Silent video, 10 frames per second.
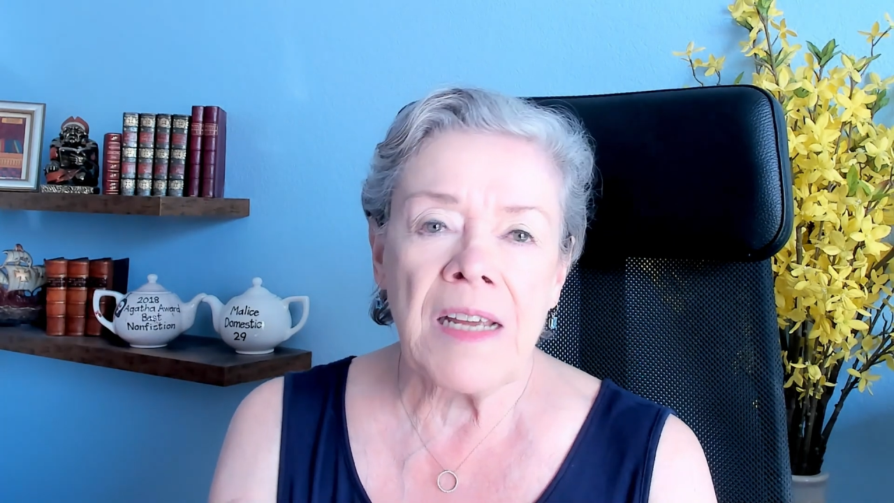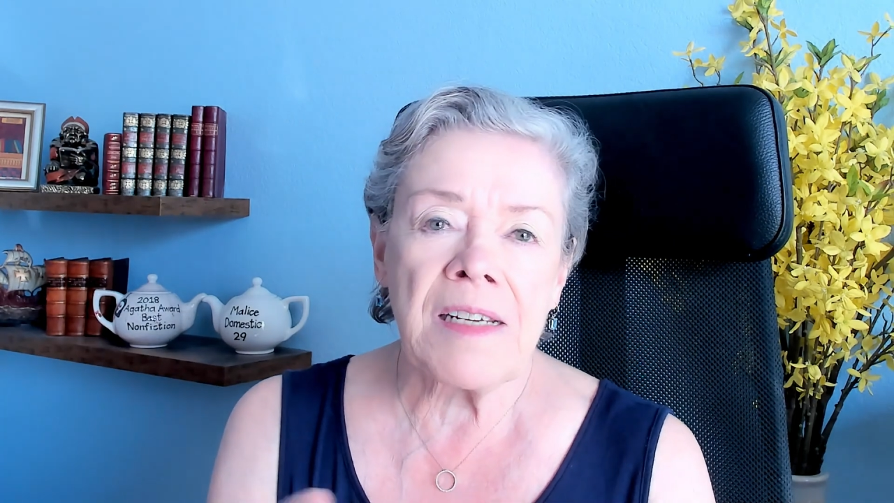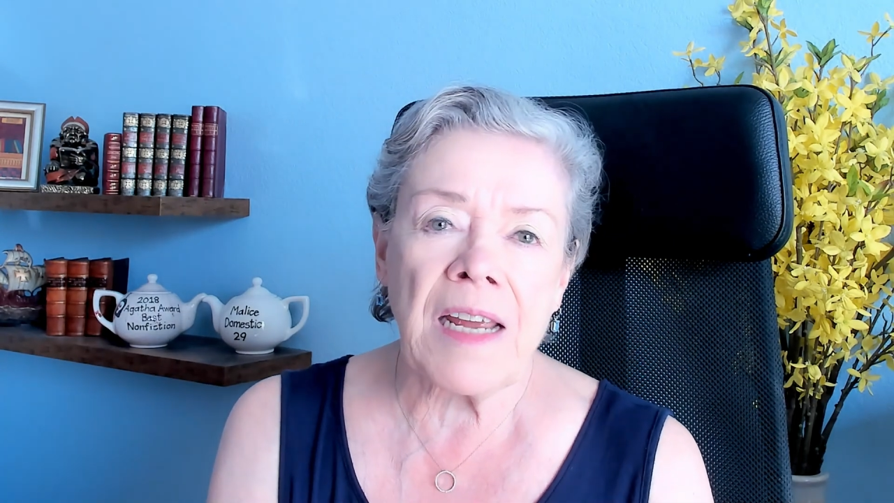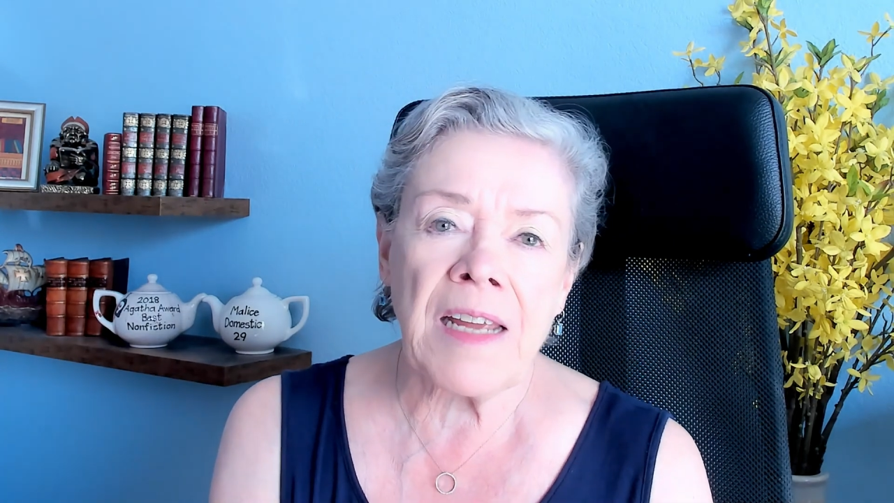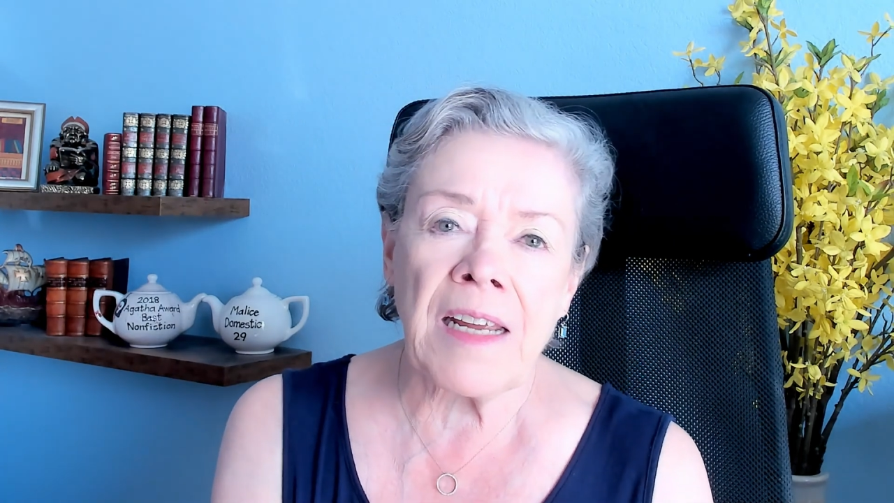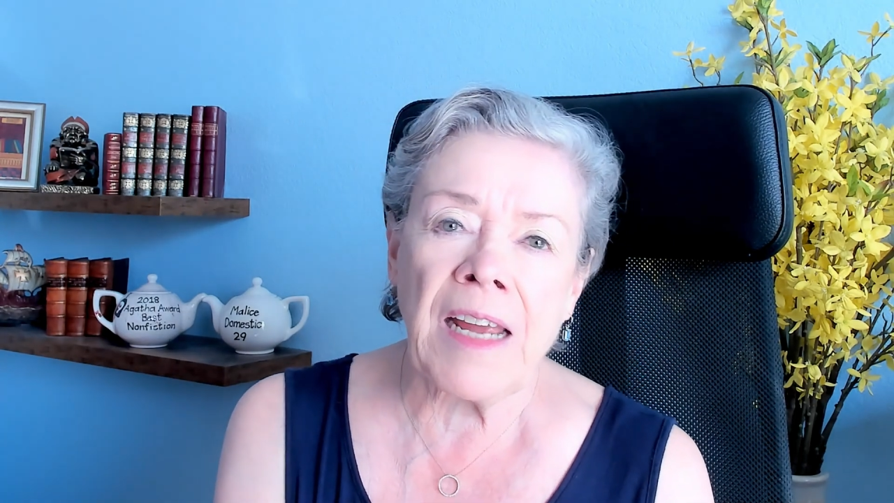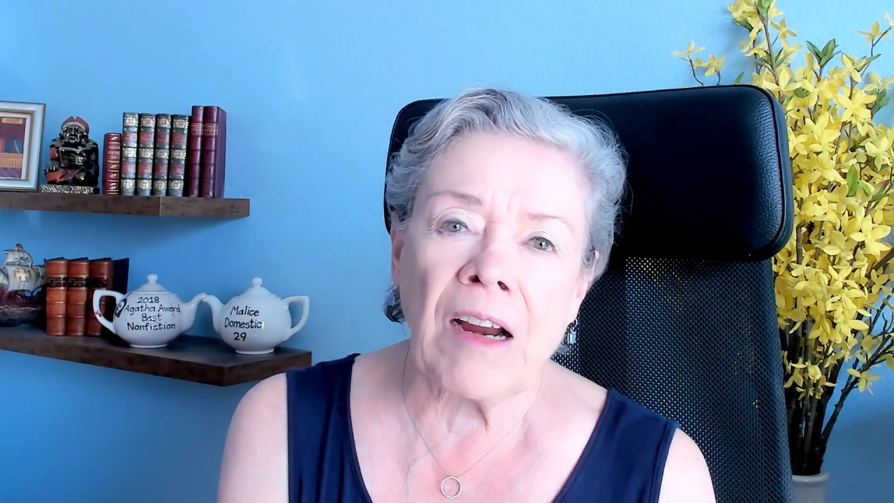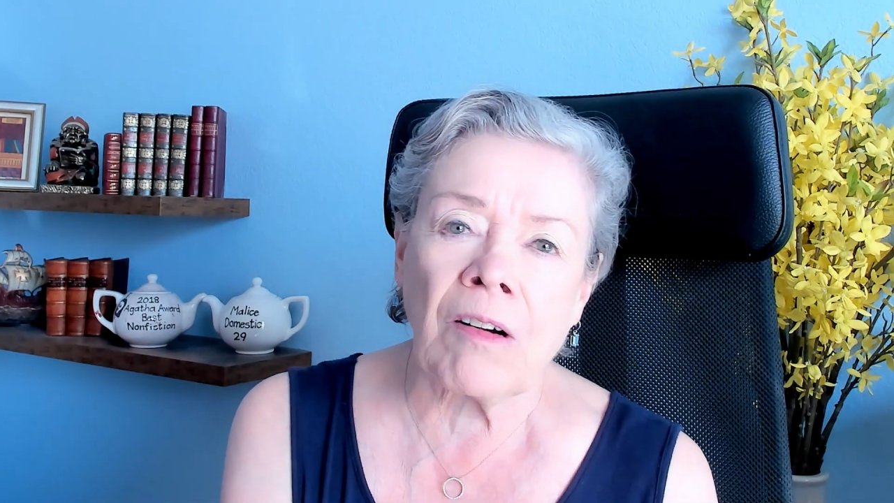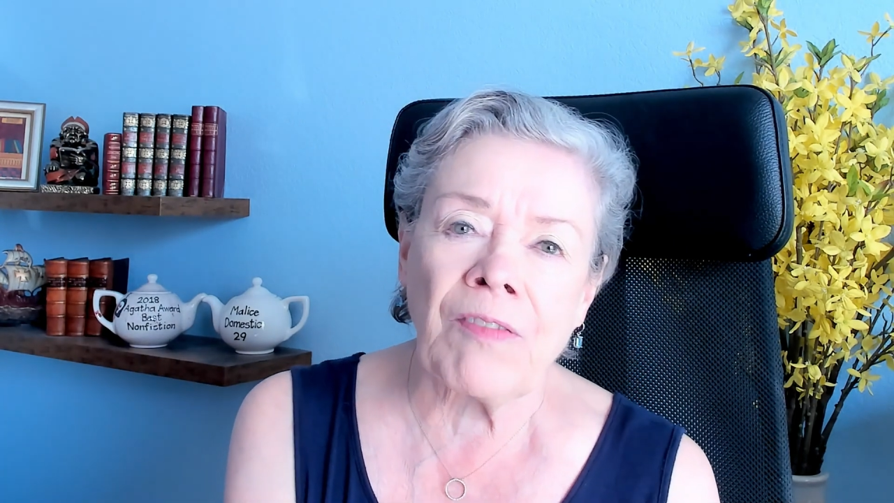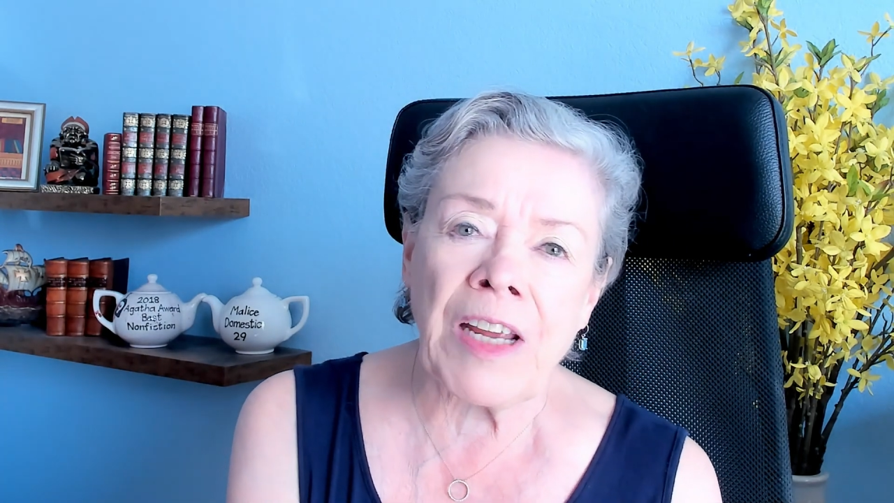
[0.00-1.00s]
taking
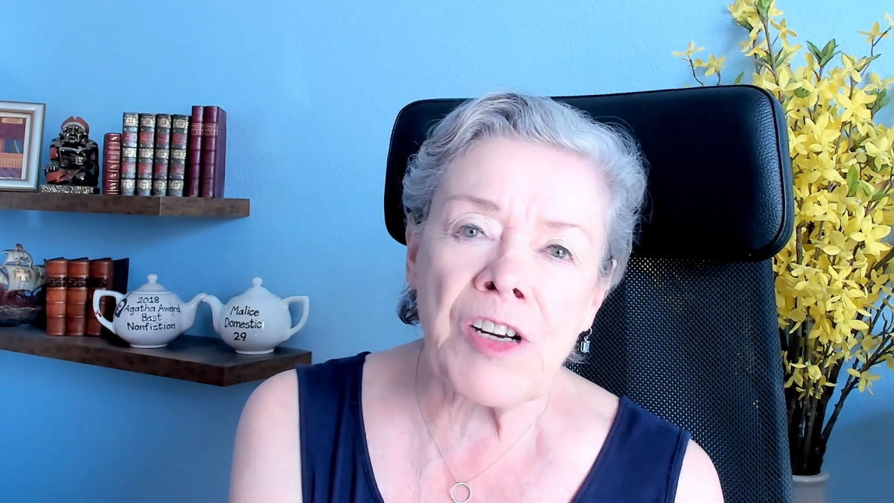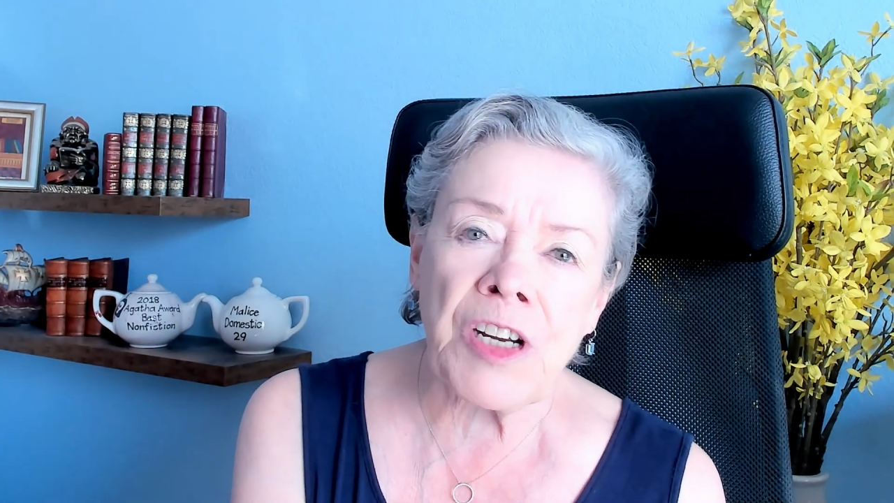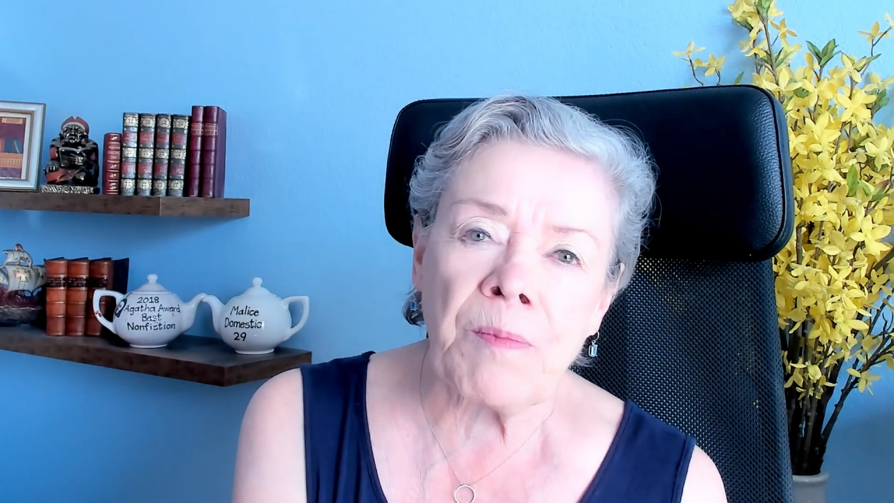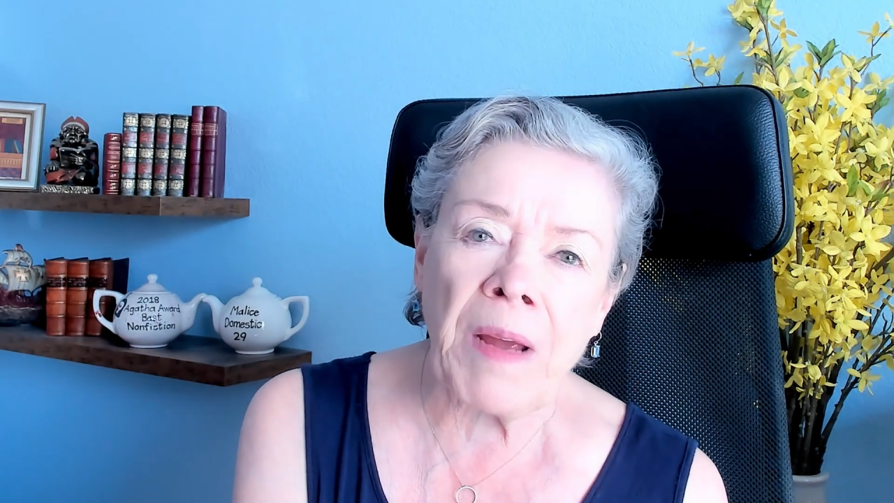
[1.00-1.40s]
care of aging